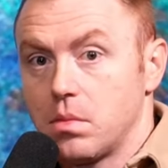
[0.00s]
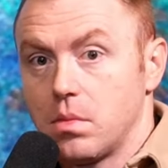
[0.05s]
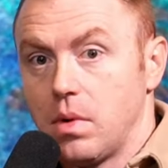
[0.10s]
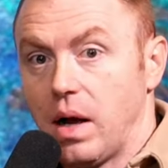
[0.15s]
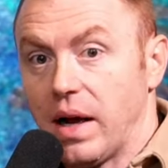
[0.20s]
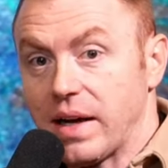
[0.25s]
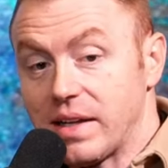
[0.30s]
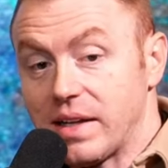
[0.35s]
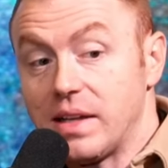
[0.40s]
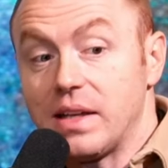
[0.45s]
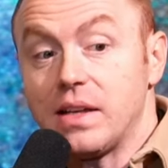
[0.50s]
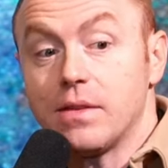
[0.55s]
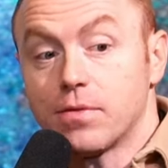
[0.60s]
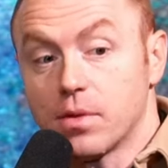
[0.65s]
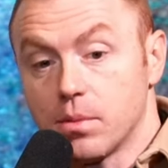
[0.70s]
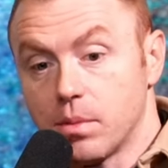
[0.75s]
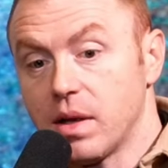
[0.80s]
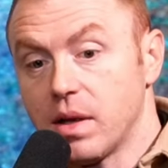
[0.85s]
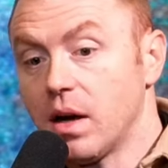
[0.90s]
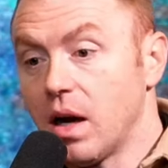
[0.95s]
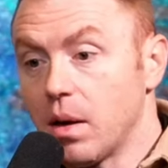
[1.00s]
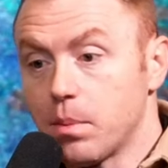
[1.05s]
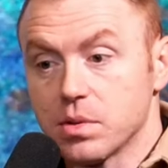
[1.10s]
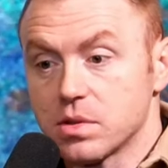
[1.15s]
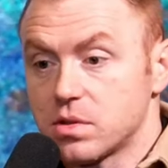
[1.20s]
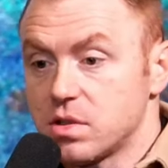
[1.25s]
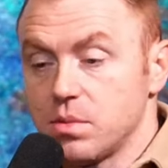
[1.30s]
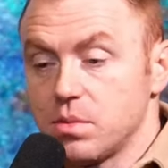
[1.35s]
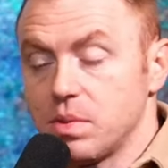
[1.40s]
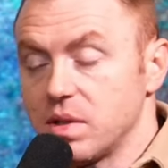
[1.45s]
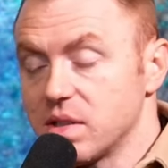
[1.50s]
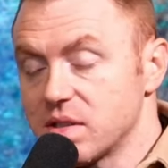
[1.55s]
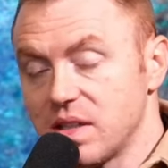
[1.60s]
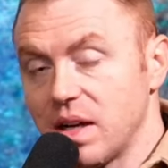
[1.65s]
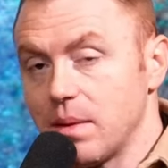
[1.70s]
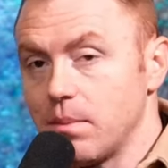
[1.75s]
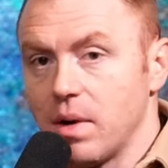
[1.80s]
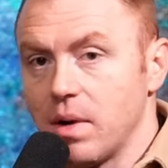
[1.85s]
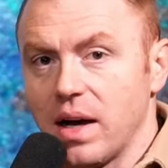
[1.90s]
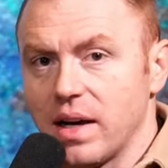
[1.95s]
I get to eat from their apple tree, but it's
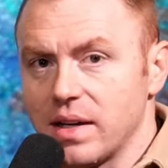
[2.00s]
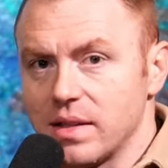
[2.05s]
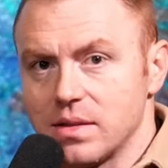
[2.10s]
not mine.